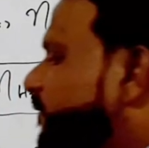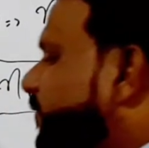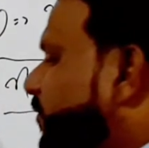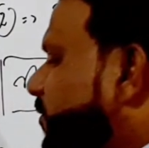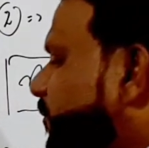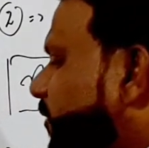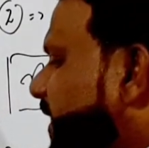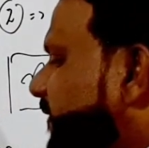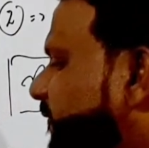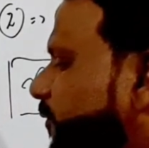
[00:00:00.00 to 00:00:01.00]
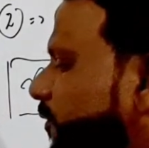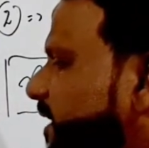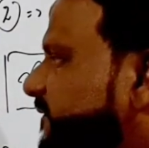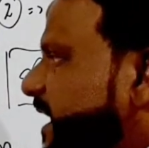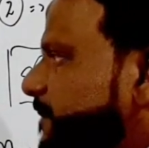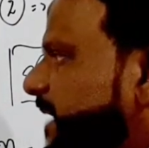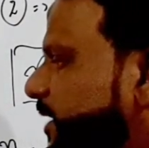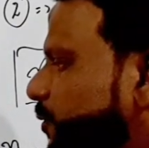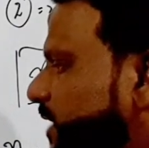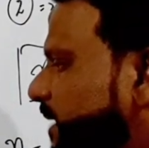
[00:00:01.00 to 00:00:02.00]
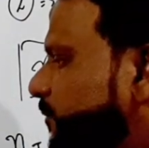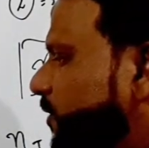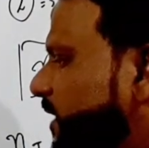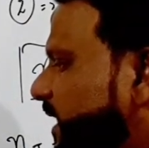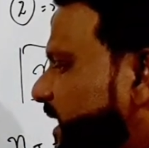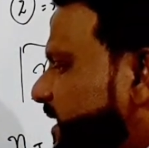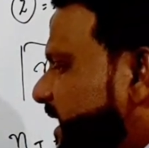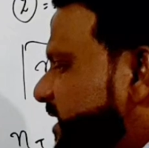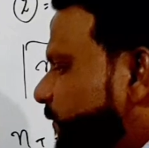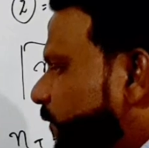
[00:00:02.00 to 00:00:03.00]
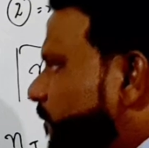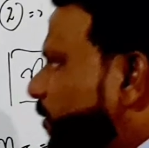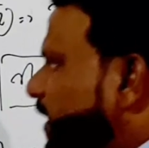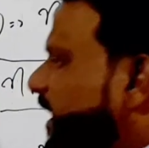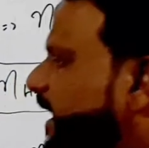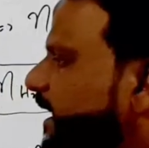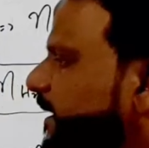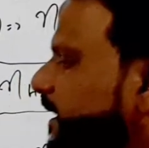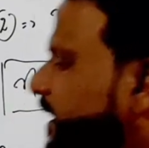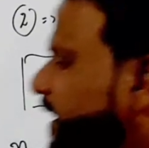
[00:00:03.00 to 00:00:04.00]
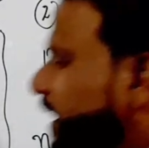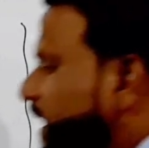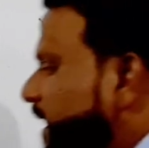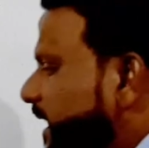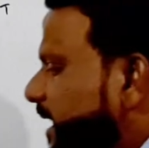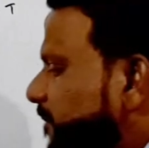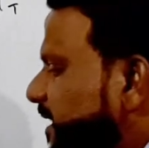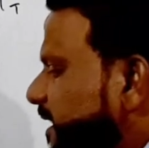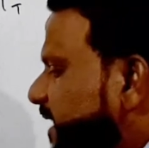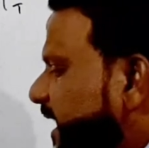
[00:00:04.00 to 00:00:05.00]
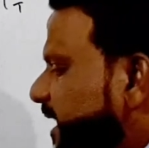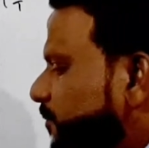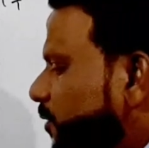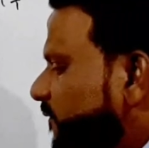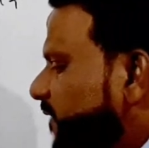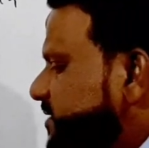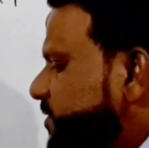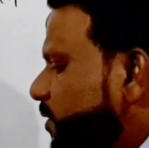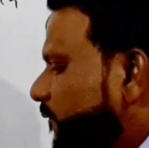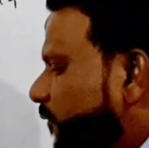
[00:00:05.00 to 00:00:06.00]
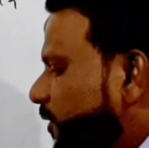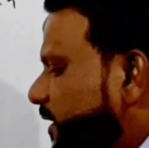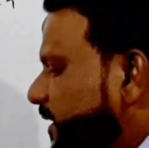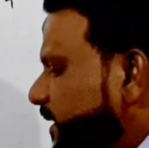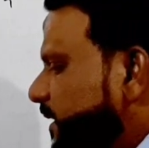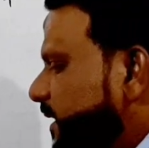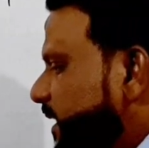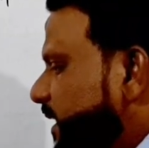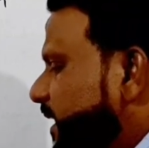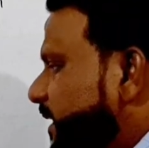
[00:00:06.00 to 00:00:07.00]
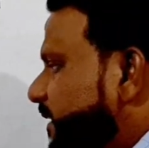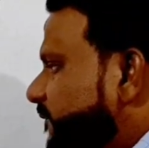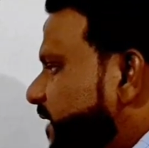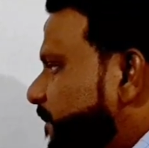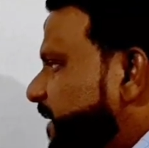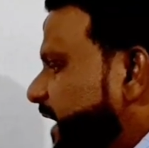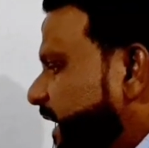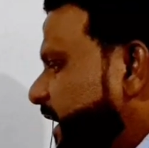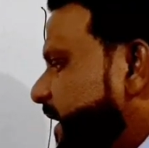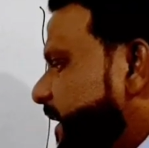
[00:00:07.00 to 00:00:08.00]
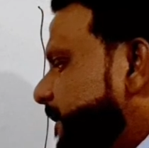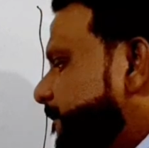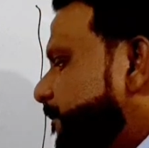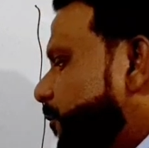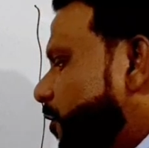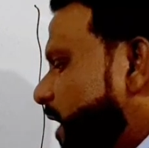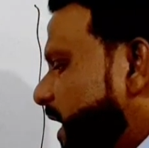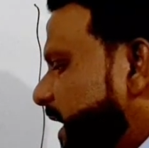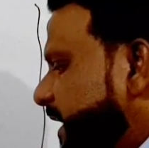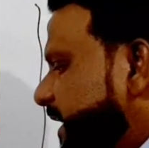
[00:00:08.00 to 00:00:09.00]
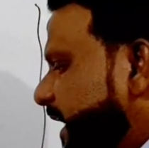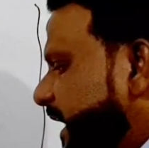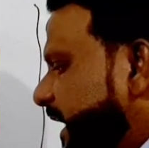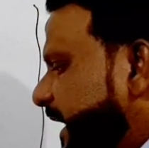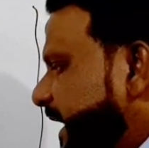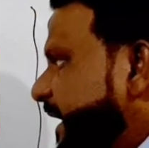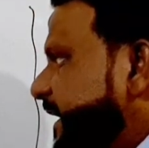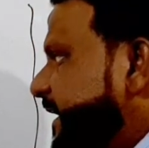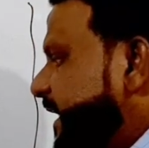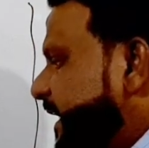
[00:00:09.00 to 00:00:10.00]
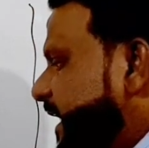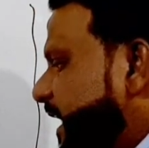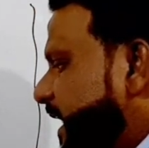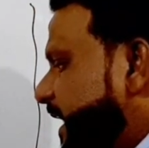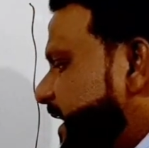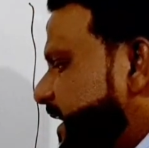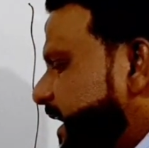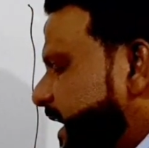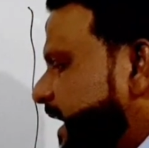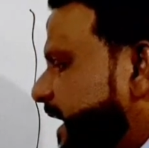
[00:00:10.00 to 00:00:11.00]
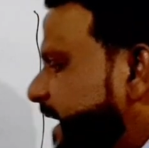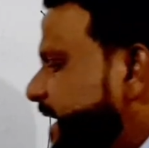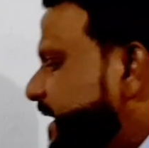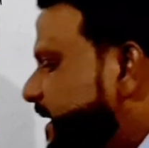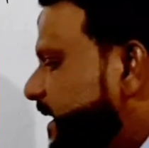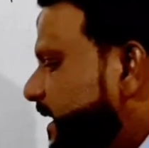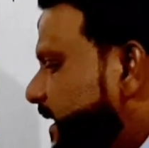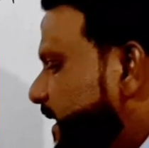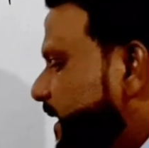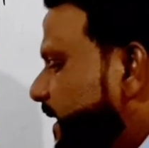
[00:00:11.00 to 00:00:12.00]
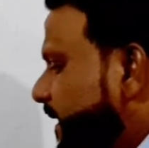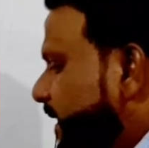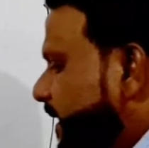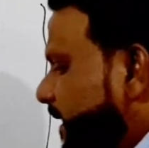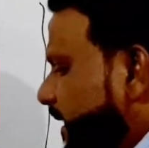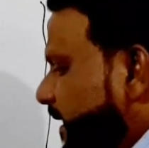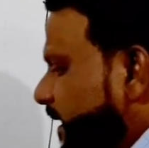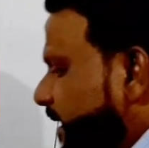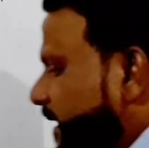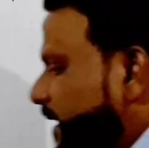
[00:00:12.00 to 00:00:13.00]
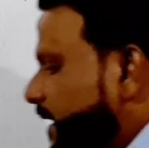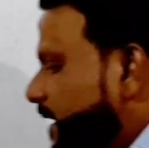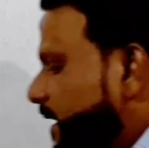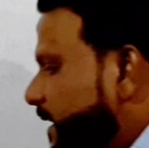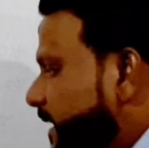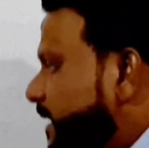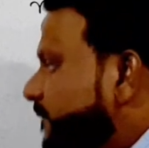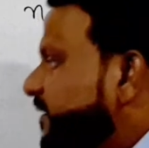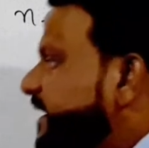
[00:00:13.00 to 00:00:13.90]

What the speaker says: 4.4 divided by total mole, that is 4.9. It means that mole fraction of water will be 0.898. We